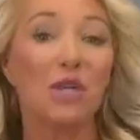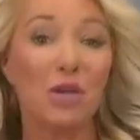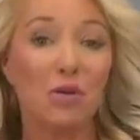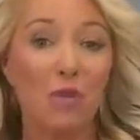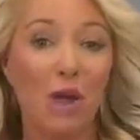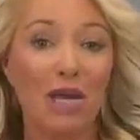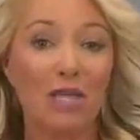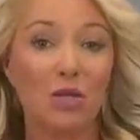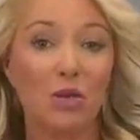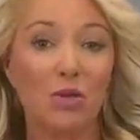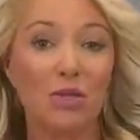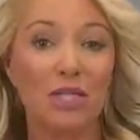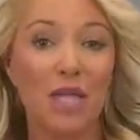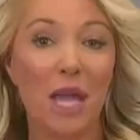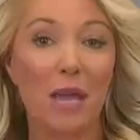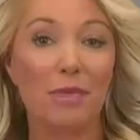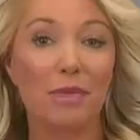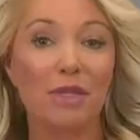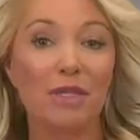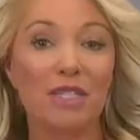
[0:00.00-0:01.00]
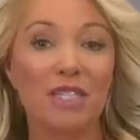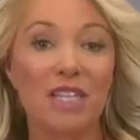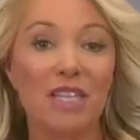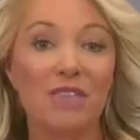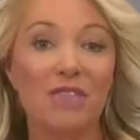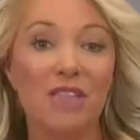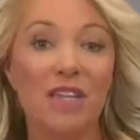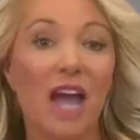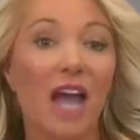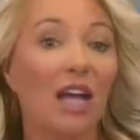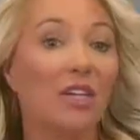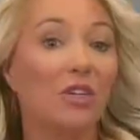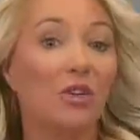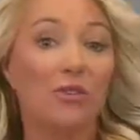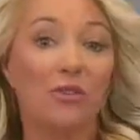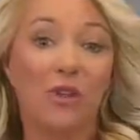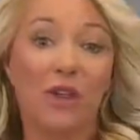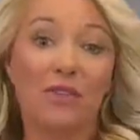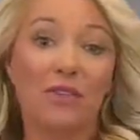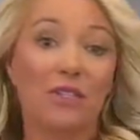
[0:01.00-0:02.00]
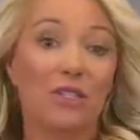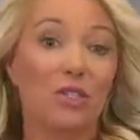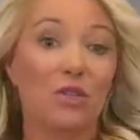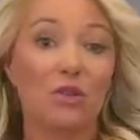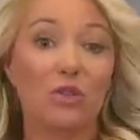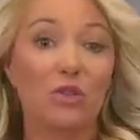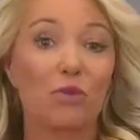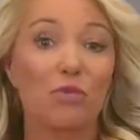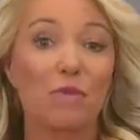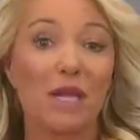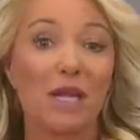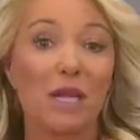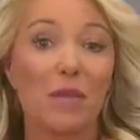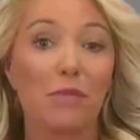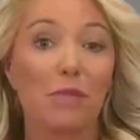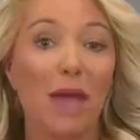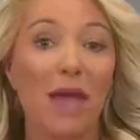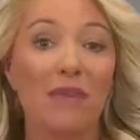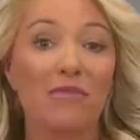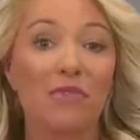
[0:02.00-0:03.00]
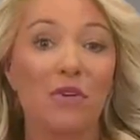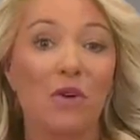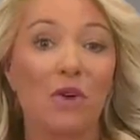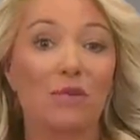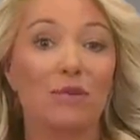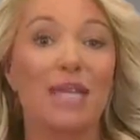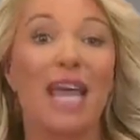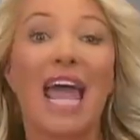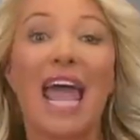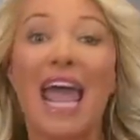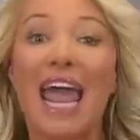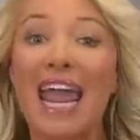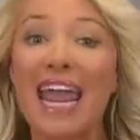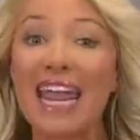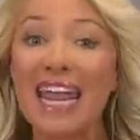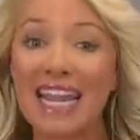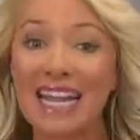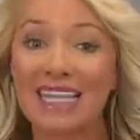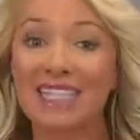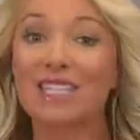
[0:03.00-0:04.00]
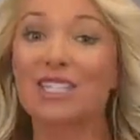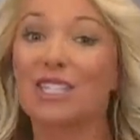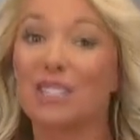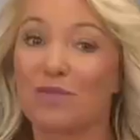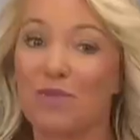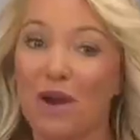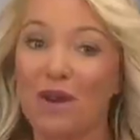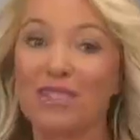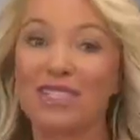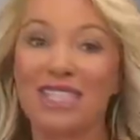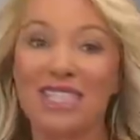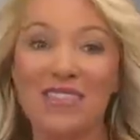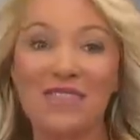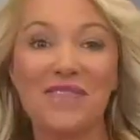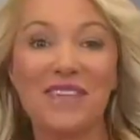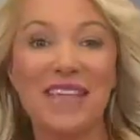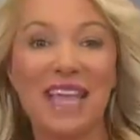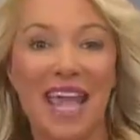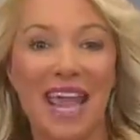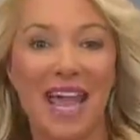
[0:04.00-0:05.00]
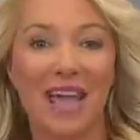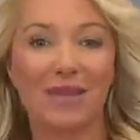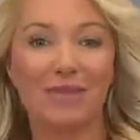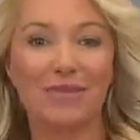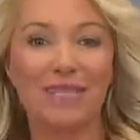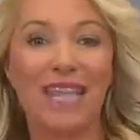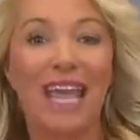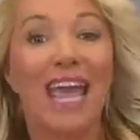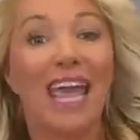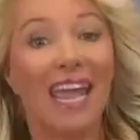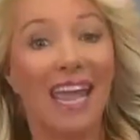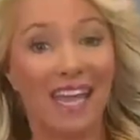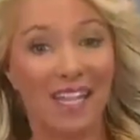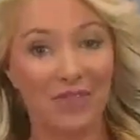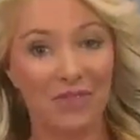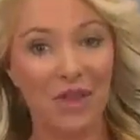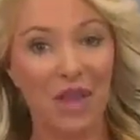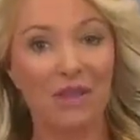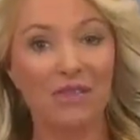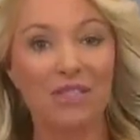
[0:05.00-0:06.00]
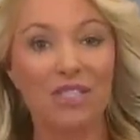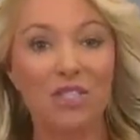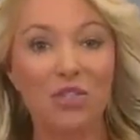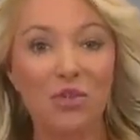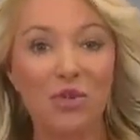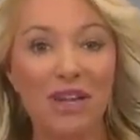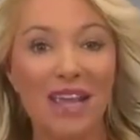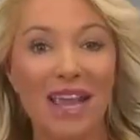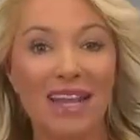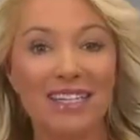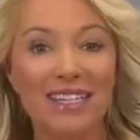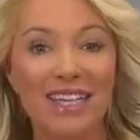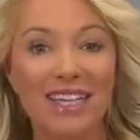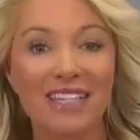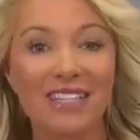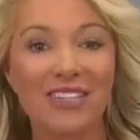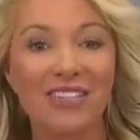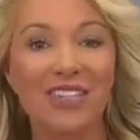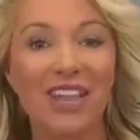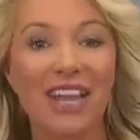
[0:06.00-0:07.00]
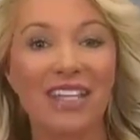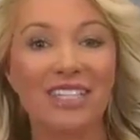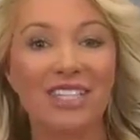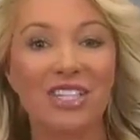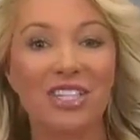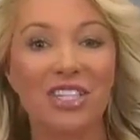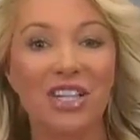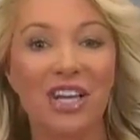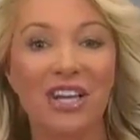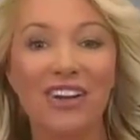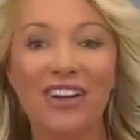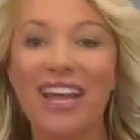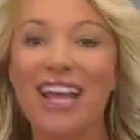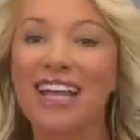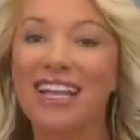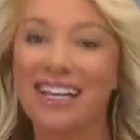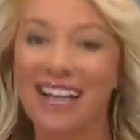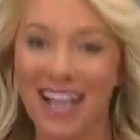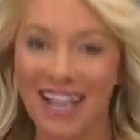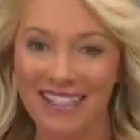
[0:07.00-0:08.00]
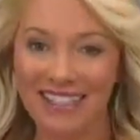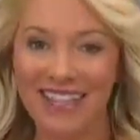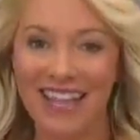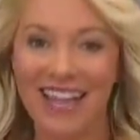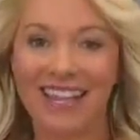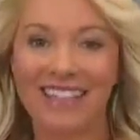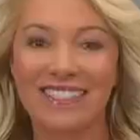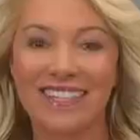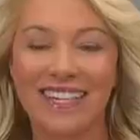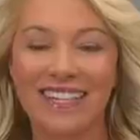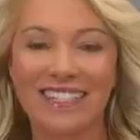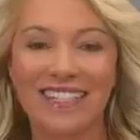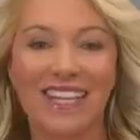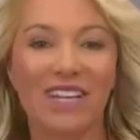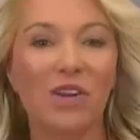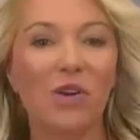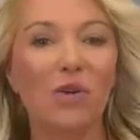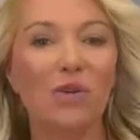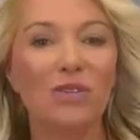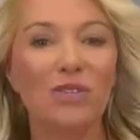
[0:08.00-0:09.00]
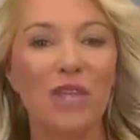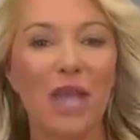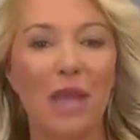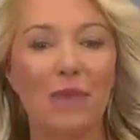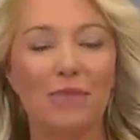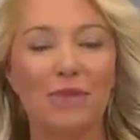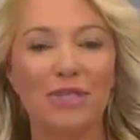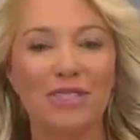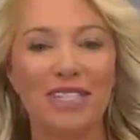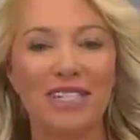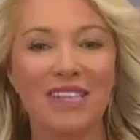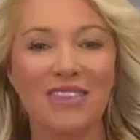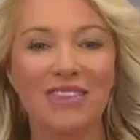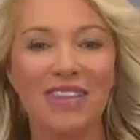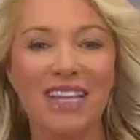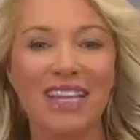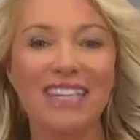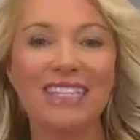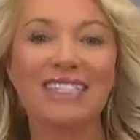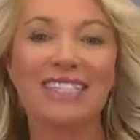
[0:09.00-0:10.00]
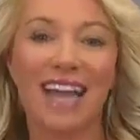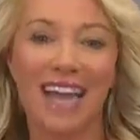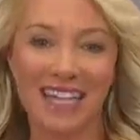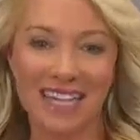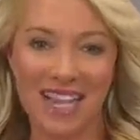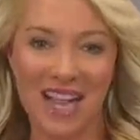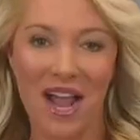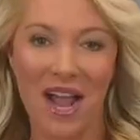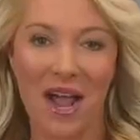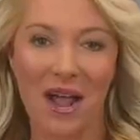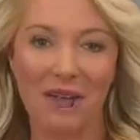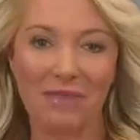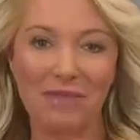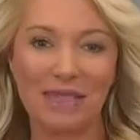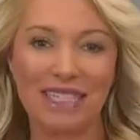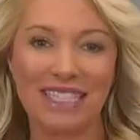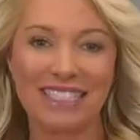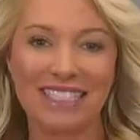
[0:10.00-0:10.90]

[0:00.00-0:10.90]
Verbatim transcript: can watch Horse Capital TV on your favorite social media platforms and smart TV apps. And if you have a story idea you'd like to share, contact us at horsecapitaltv.com.